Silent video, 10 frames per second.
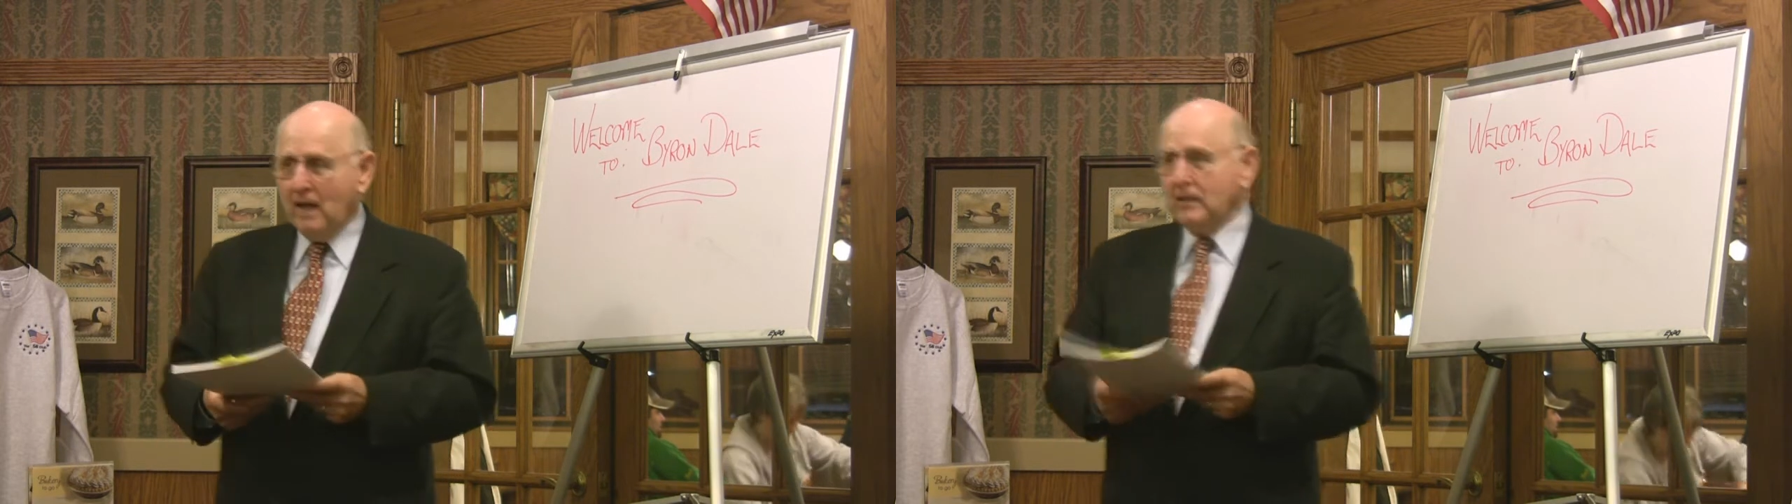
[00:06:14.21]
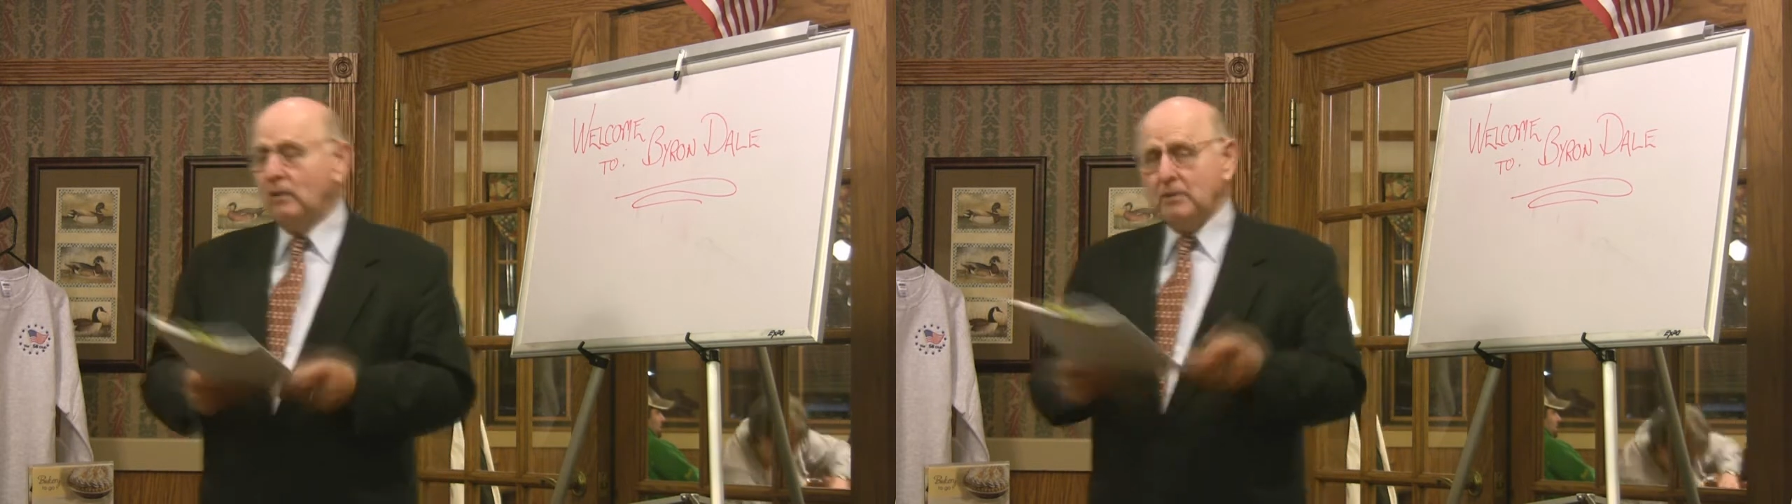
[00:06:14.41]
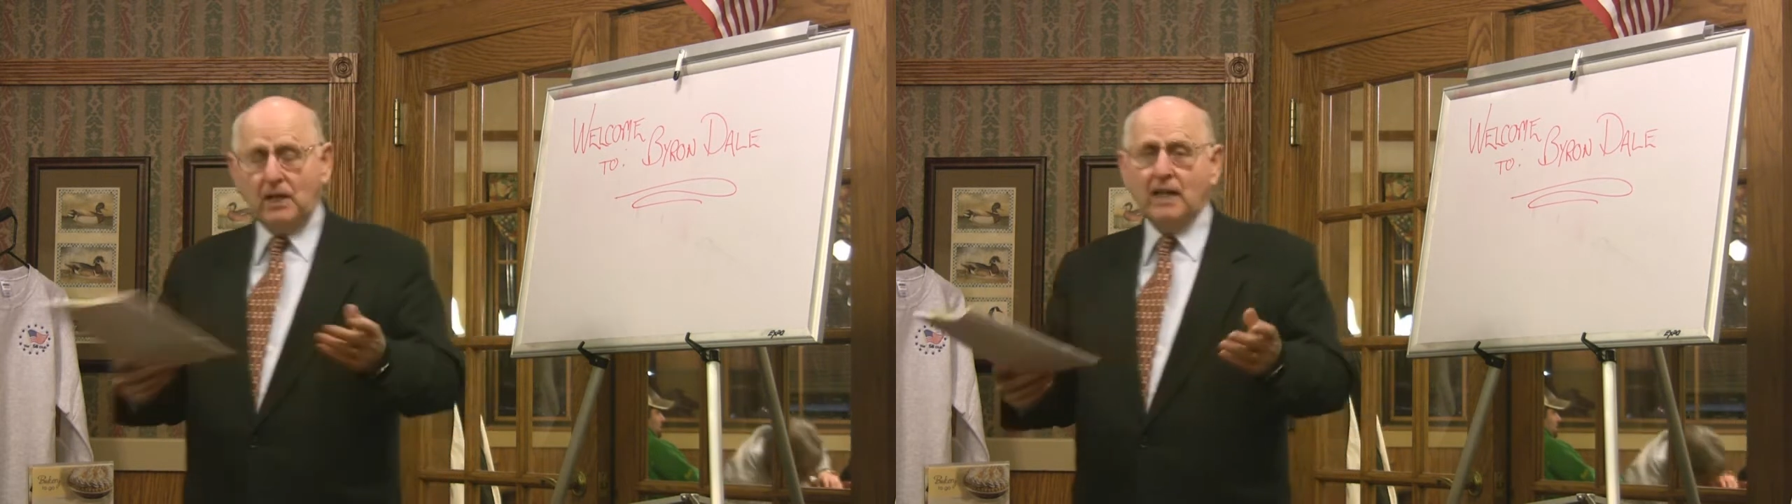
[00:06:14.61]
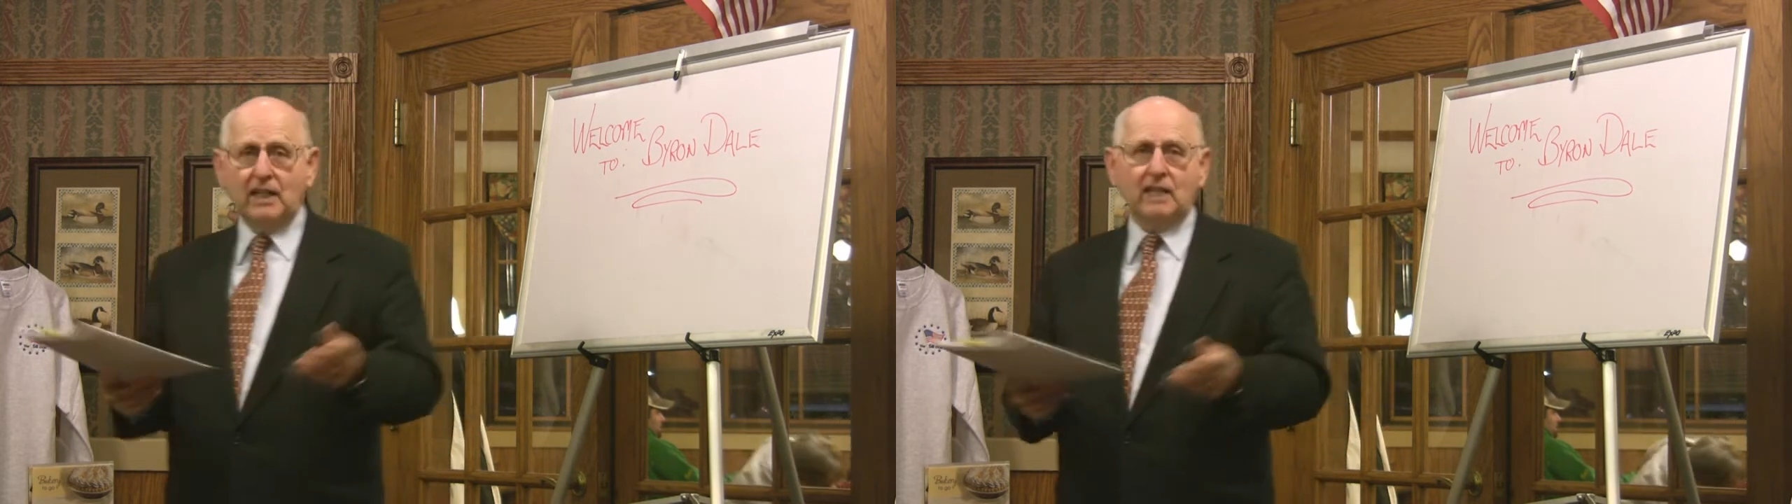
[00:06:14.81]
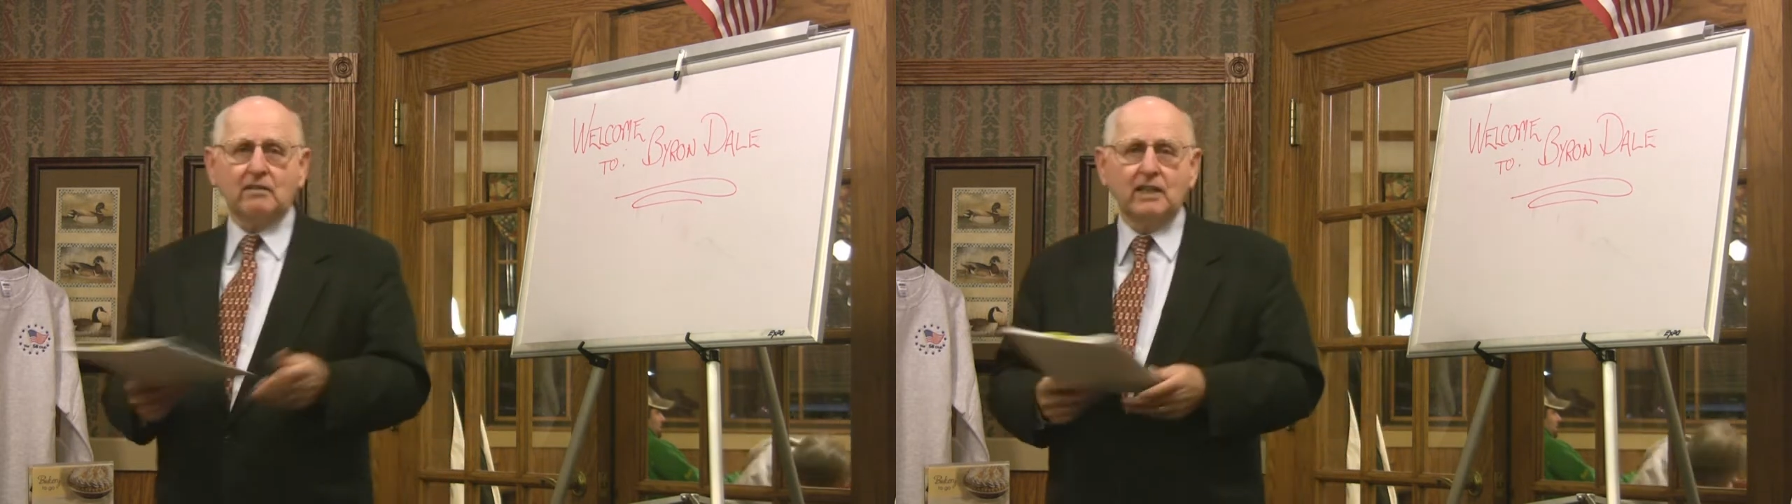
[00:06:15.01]
So it was kind
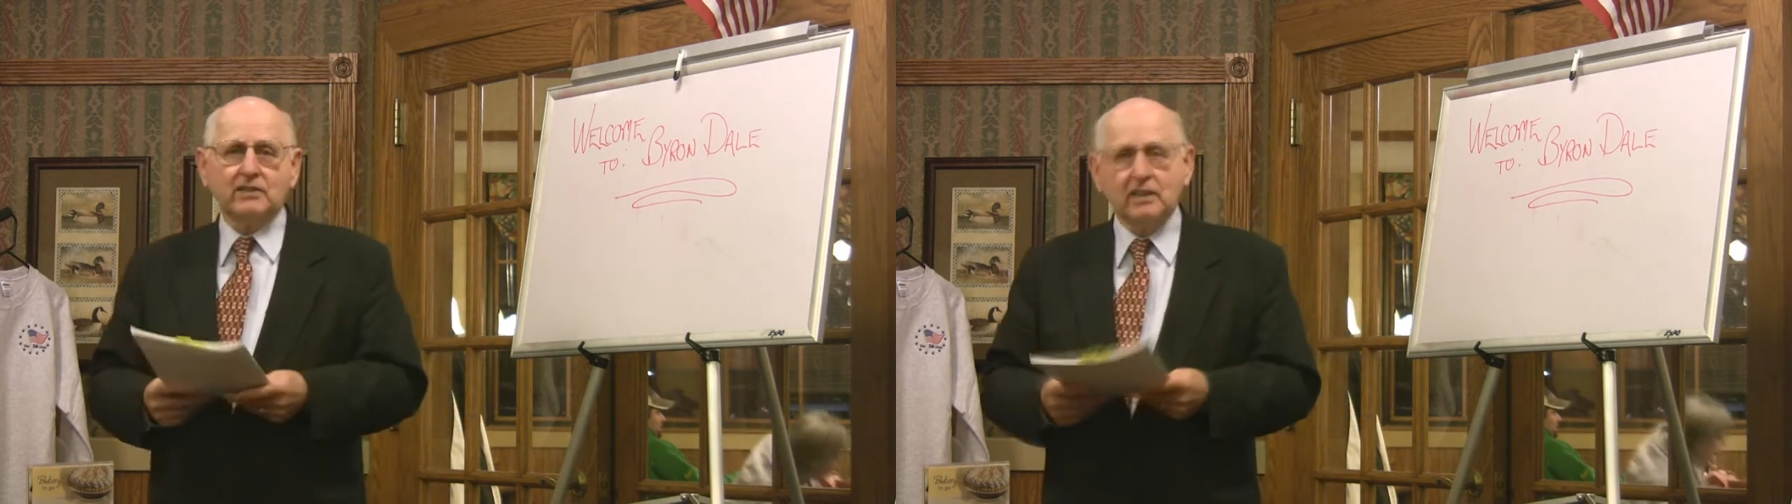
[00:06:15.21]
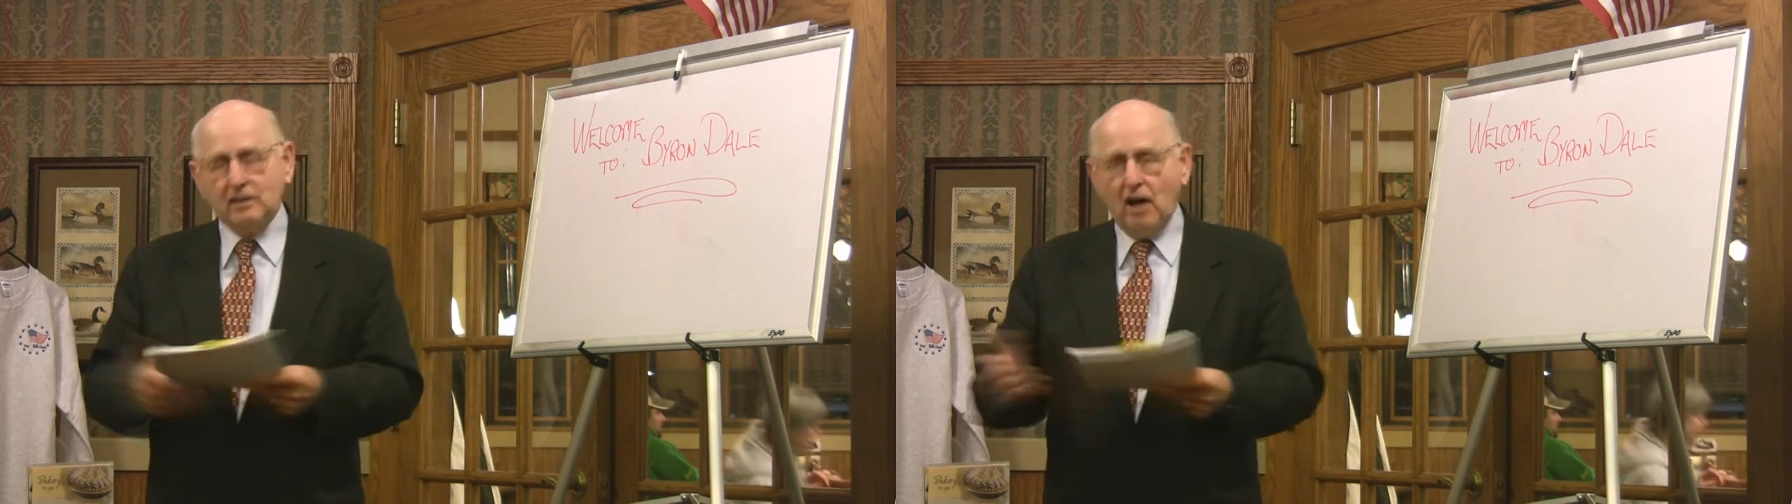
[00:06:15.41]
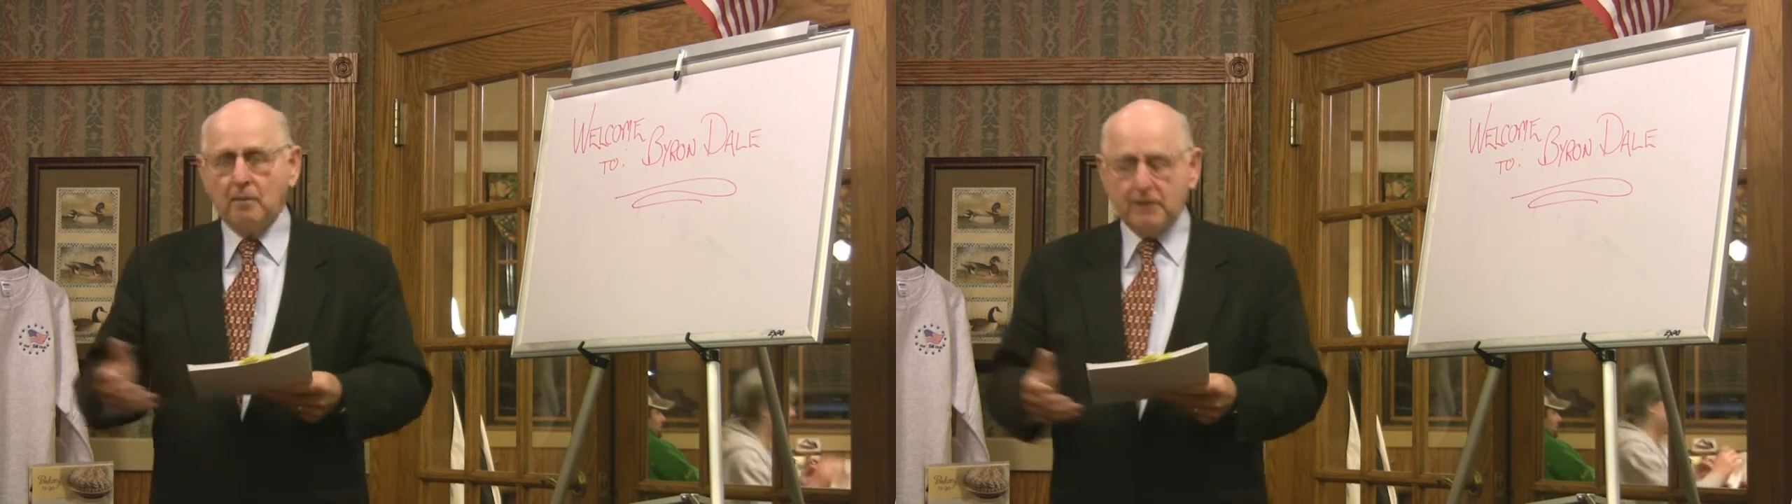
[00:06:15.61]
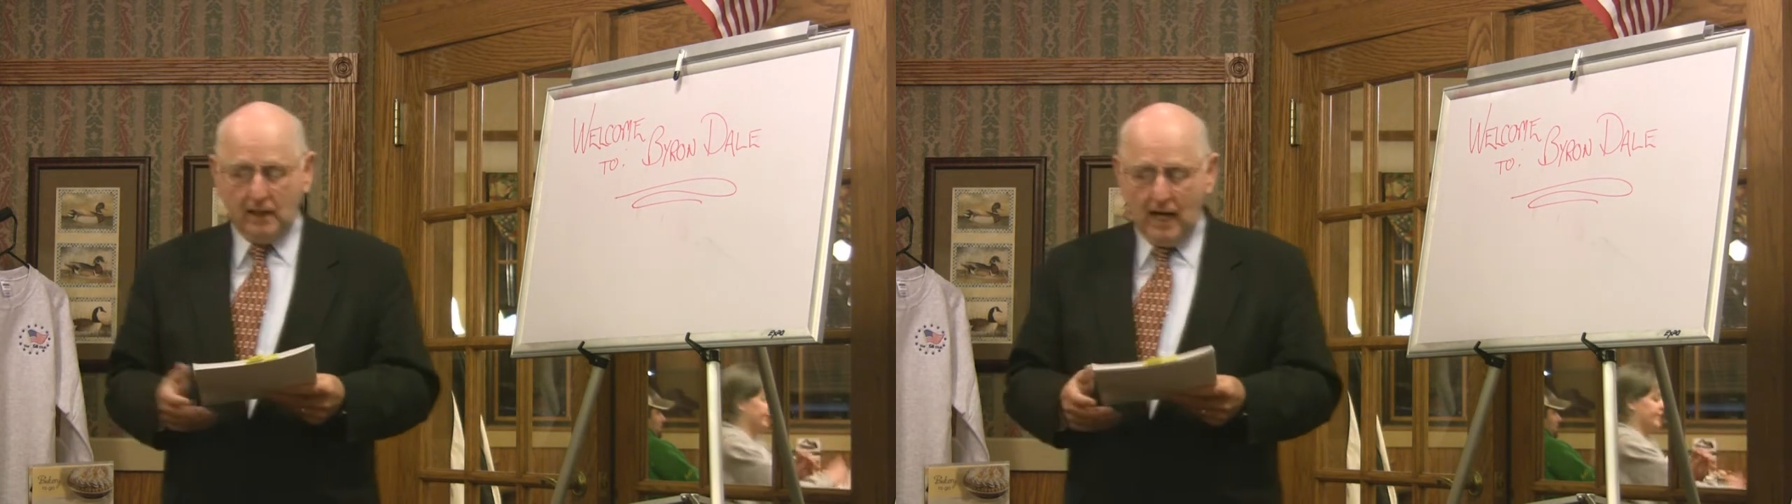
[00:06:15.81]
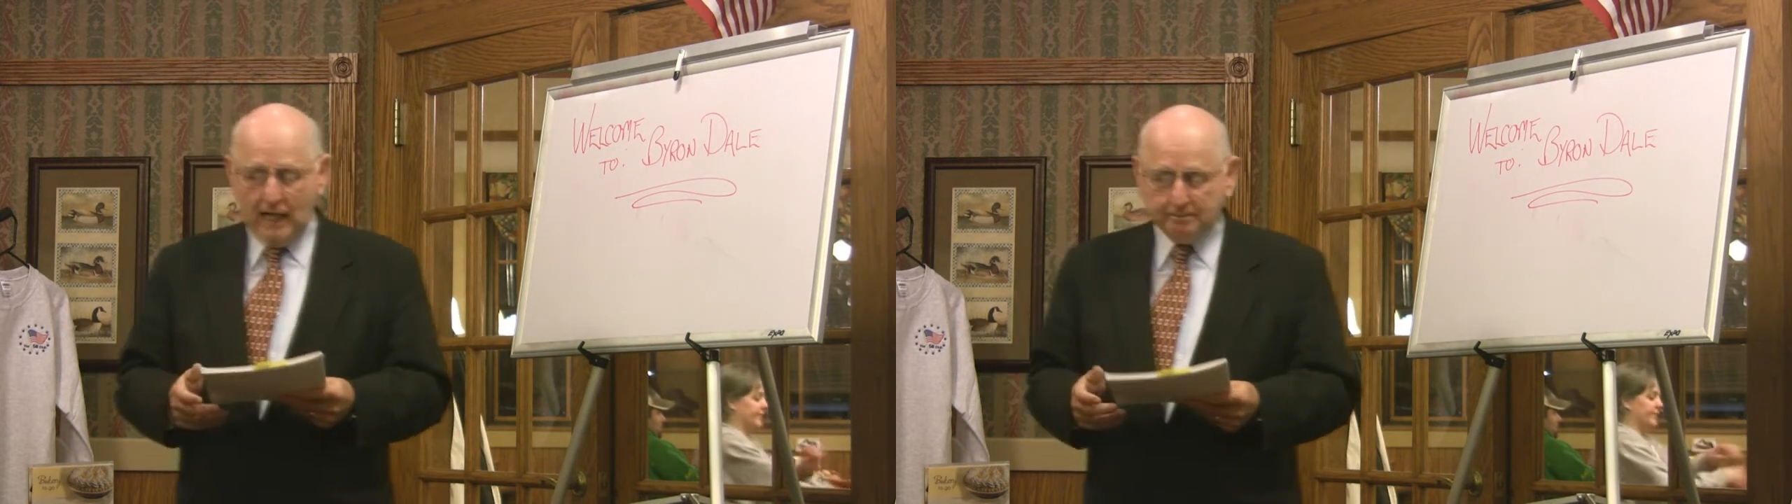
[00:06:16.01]
of interesting. It taught me a
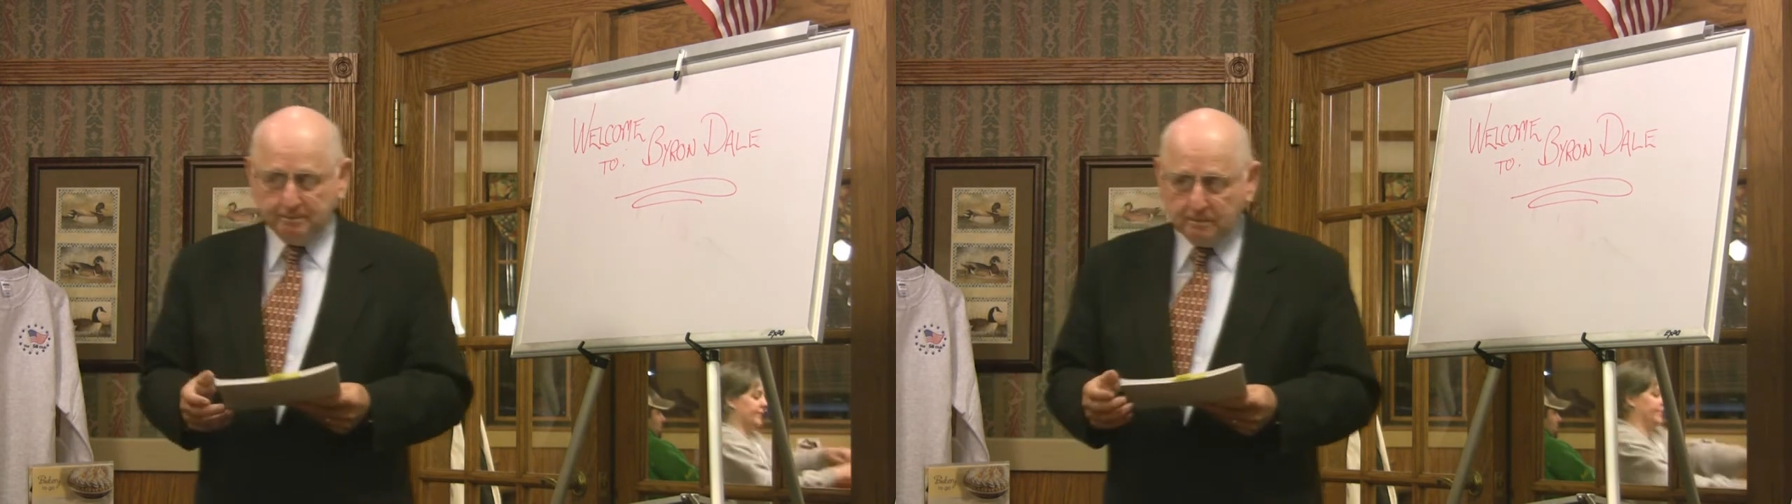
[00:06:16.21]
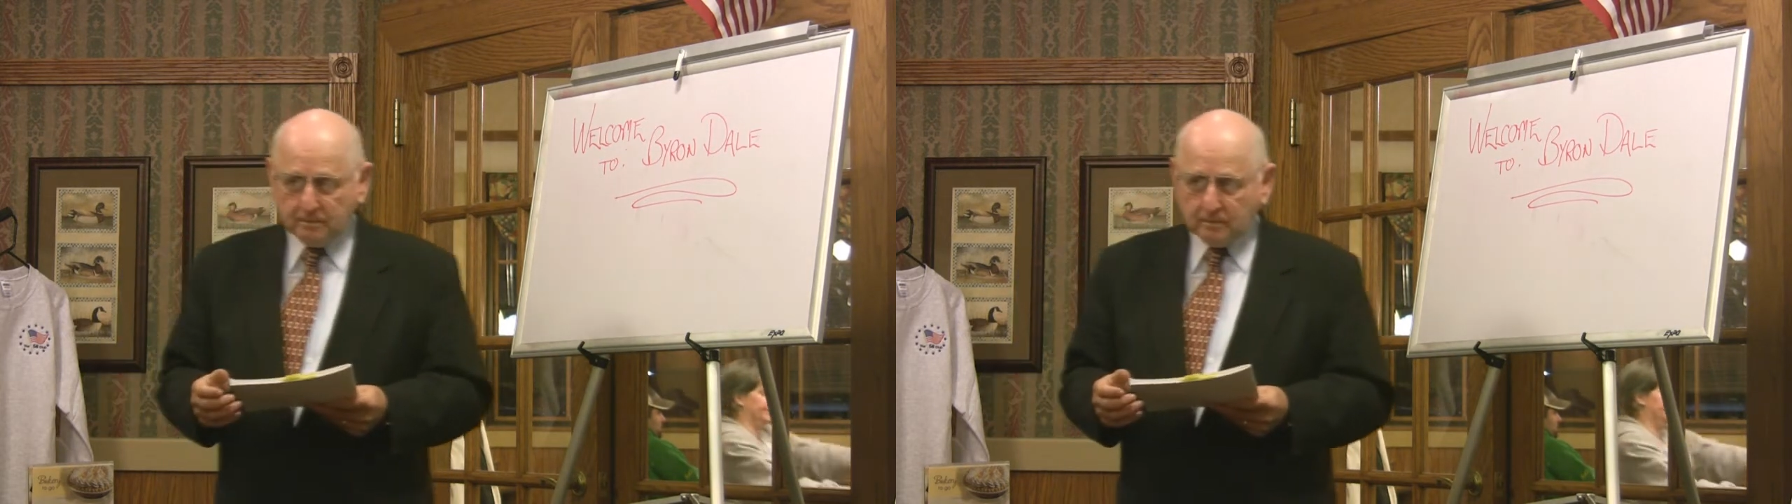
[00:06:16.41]
lot.